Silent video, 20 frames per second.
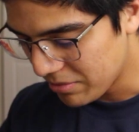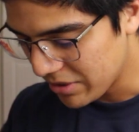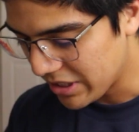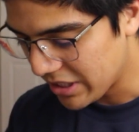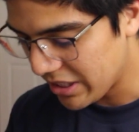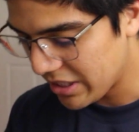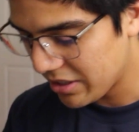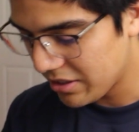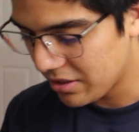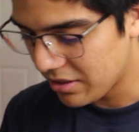We
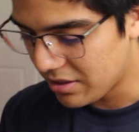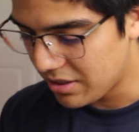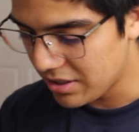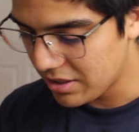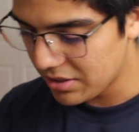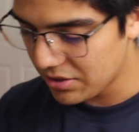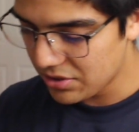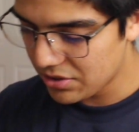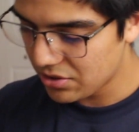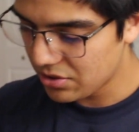got
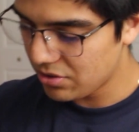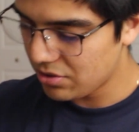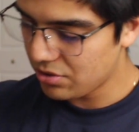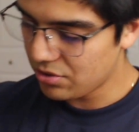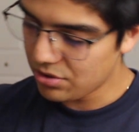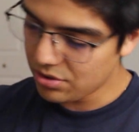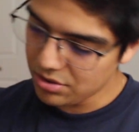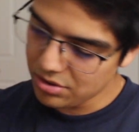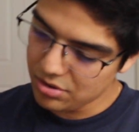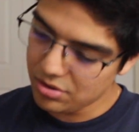this
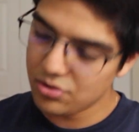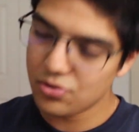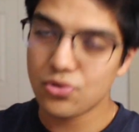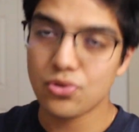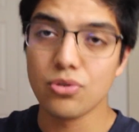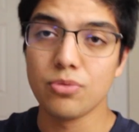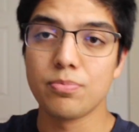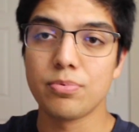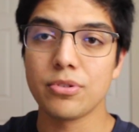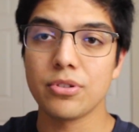
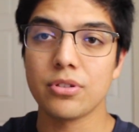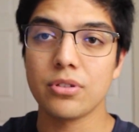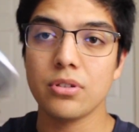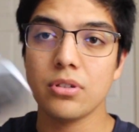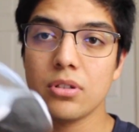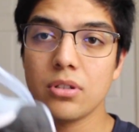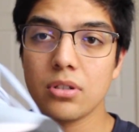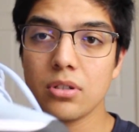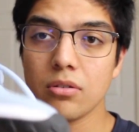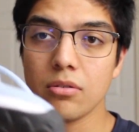
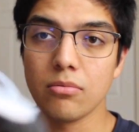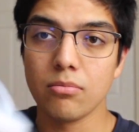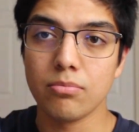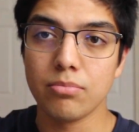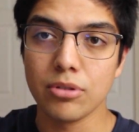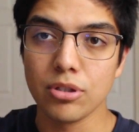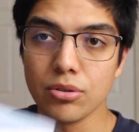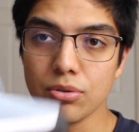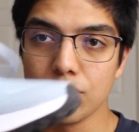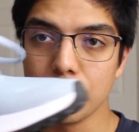super
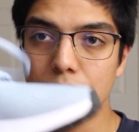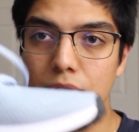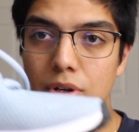blue